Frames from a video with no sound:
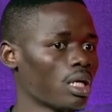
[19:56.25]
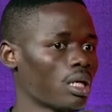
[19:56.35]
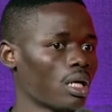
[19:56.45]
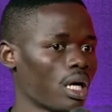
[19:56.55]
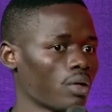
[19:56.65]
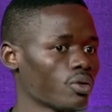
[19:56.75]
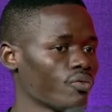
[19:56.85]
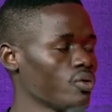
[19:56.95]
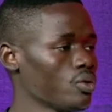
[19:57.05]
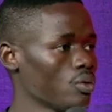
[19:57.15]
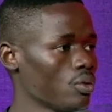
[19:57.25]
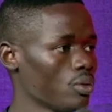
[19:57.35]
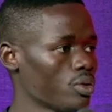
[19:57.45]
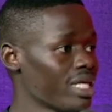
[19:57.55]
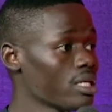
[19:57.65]
Uh, a lot of you
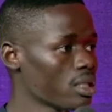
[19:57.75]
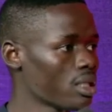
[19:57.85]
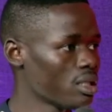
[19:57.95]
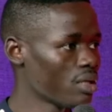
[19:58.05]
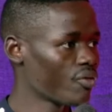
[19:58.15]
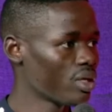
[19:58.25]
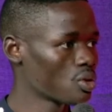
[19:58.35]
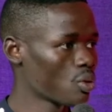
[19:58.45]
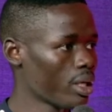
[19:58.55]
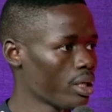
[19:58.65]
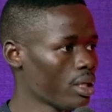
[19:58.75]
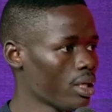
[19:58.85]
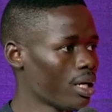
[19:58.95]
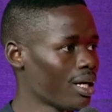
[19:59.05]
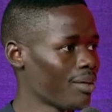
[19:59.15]
think in a different way,
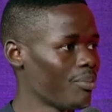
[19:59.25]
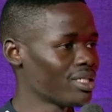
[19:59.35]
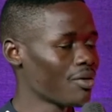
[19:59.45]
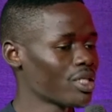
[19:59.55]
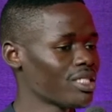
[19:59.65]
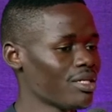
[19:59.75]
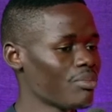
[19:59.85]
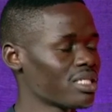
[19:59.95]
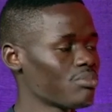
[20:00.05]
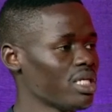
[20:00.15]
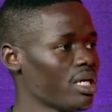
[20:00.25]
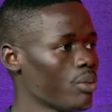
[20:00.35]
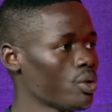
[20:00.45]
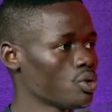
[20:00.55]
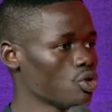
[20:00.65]
uh, but our team has been
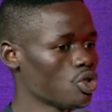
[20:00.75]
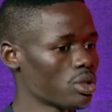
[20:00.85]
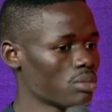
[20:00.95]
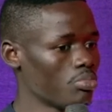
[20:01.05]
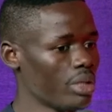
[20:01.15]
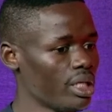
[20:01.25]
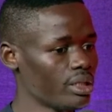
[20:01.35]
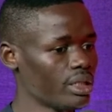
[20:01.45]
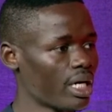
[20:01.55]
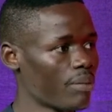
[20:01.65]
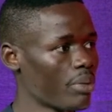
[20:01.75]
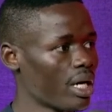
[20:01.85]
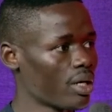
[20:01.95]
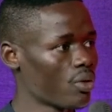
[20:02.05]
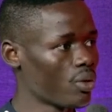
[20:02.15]
able to just build
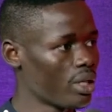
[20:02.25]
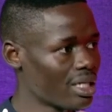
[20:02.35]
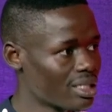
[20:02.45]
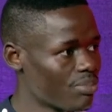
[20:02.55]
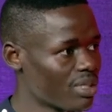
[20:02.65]
up around that